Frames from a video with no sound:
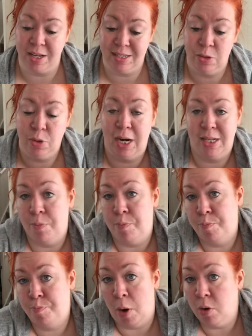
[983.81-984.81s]
I still needed to
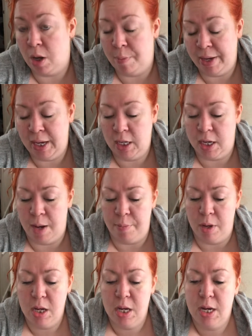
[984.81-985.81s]
bulk up my income.